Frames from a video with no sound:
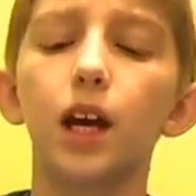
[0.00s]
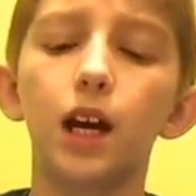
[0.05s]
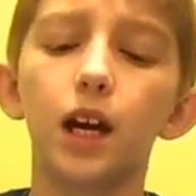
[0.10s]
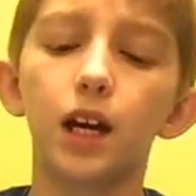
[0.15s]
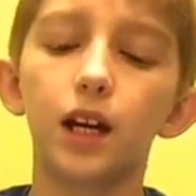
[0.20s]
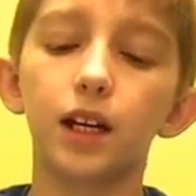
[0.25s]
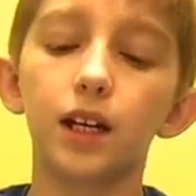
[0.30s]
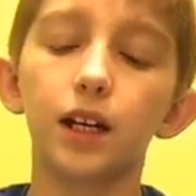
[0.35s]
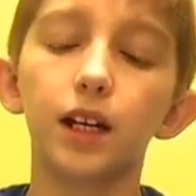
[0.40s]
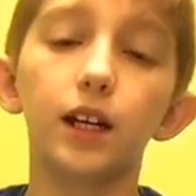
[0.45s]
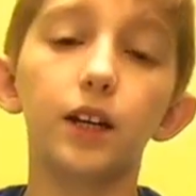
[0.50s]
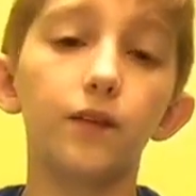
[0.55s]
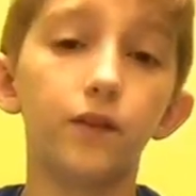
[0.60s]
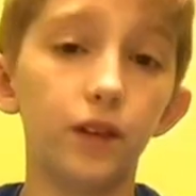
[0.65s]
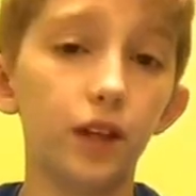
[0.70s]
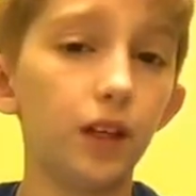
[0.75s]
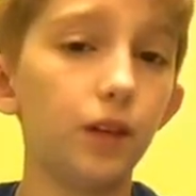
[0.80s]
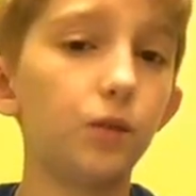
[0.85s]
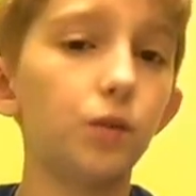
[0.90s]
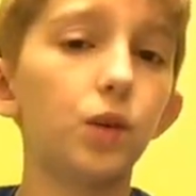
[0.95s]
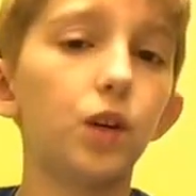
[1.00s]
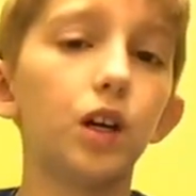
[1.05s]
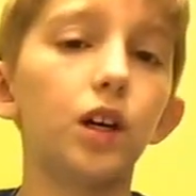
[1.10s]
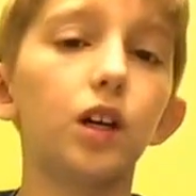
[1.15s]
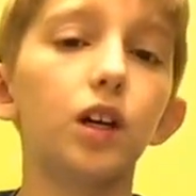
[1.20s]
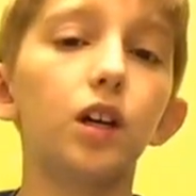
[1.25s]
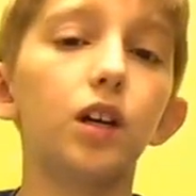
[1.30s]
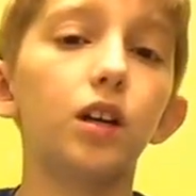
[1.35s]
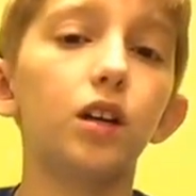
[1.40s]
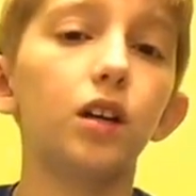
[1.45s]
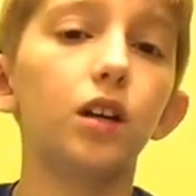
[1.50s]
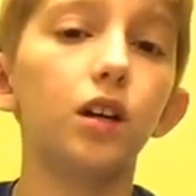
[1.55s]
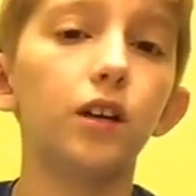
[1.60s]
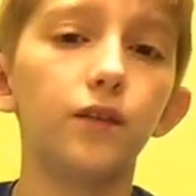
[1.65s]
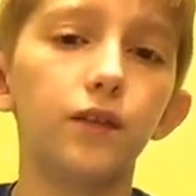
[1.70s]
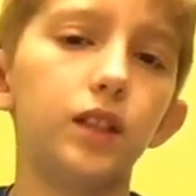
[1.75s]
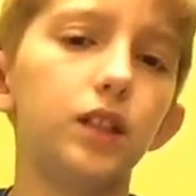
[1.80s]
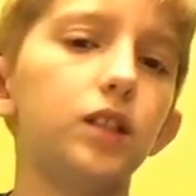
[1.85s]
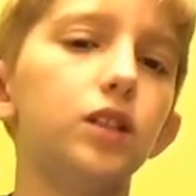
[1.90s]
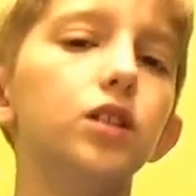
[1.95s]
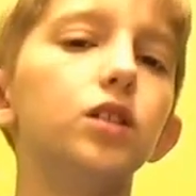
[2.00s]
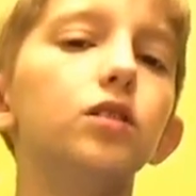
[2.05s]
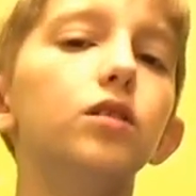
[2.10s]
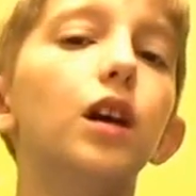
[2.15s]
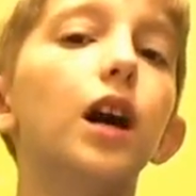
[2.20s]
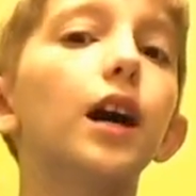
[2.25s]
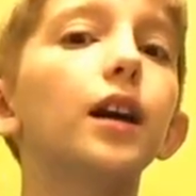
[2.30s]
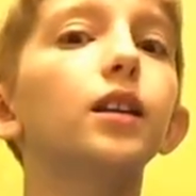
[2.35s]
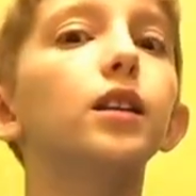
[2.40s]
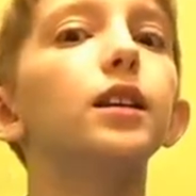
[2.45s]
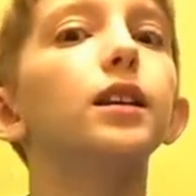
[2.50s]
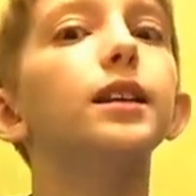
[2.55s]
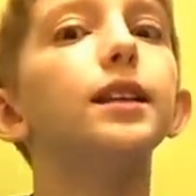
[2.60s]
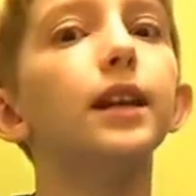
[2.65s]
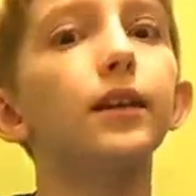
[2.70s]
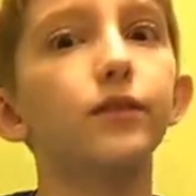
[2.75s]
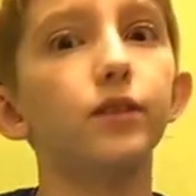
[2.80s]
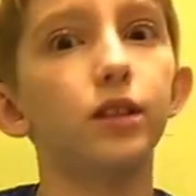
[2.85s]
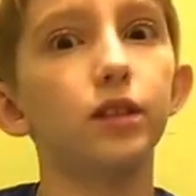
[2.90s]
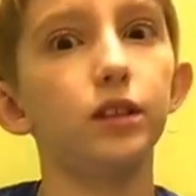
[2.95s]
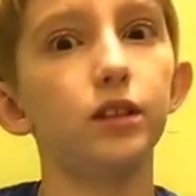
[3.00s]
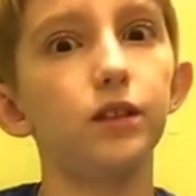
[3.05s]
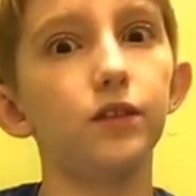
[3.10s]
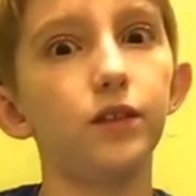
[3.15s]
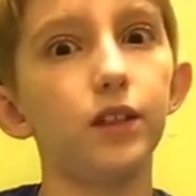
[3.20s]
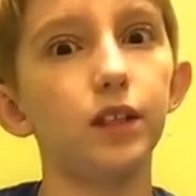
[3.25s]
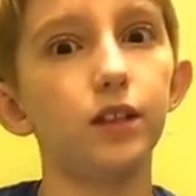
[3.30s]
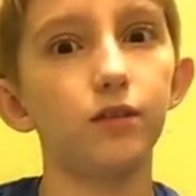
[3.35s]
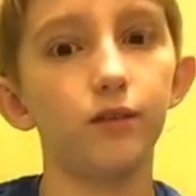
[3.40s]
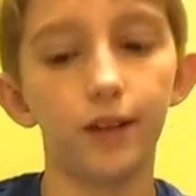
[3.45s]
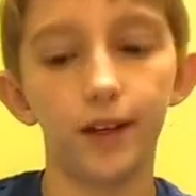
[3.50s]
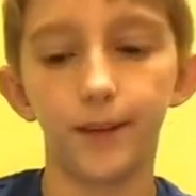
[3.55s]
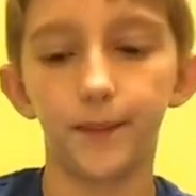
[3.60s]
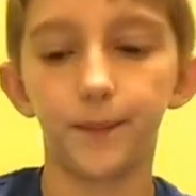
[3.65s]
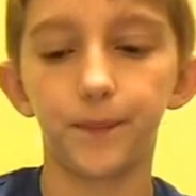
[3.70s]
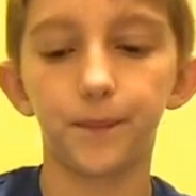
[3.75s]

I'm going to get a V1, a V2, definitely the V3.